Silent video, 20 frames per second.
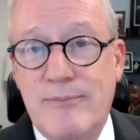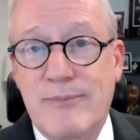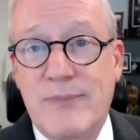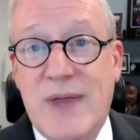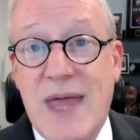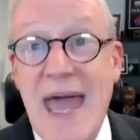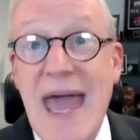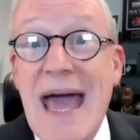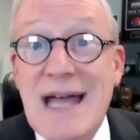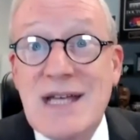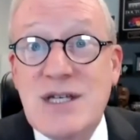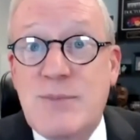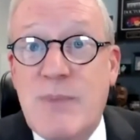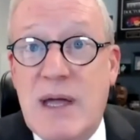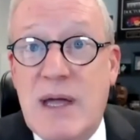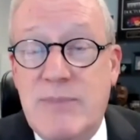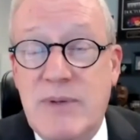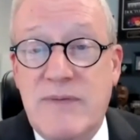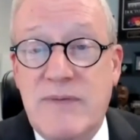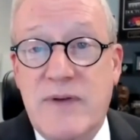cash
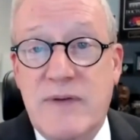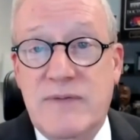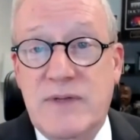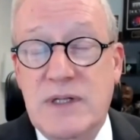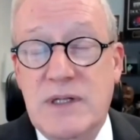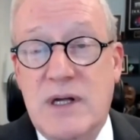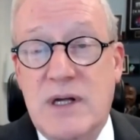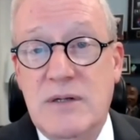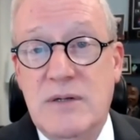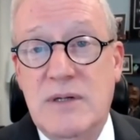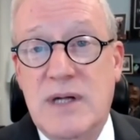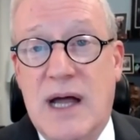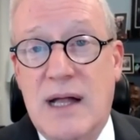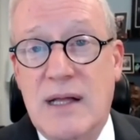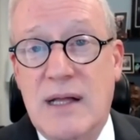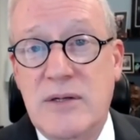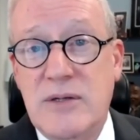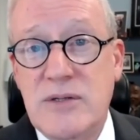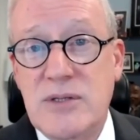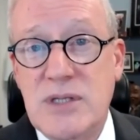might be
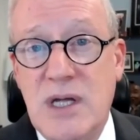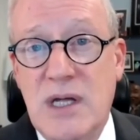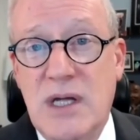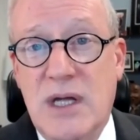$1,500,